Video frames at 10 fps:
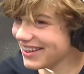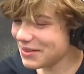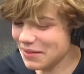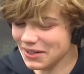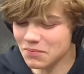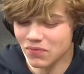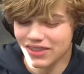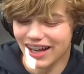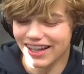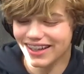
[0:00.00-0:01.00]
into the mic?
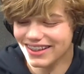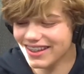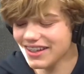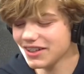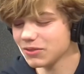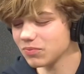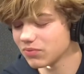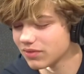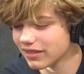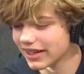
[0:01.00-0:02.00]
I like the um
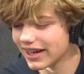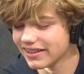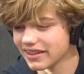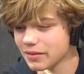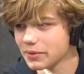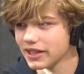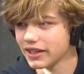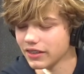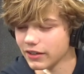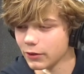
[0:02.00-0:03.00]
the guys at the
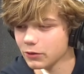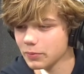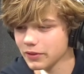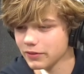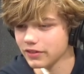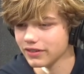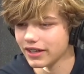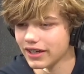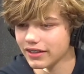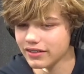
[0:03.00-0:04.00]
beginning, the Ghostbusters
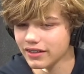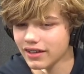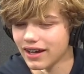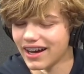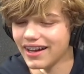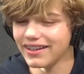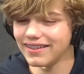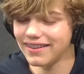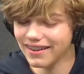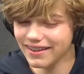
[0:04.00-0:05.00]
guys. Mm-hmm. I
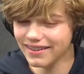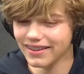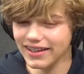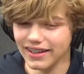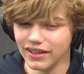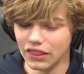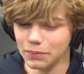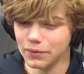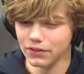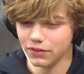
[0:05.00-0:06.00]
didn't like the
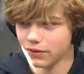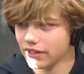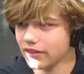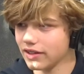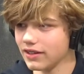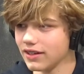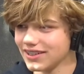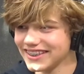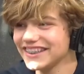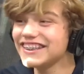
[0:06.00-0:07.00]
person who had the
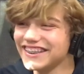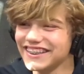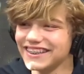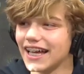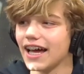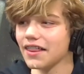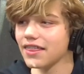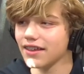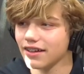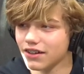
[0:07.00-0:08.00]
that
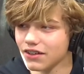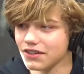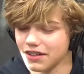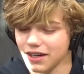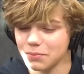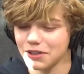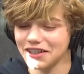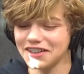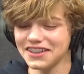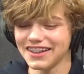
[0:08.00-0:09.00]
thing on the camera.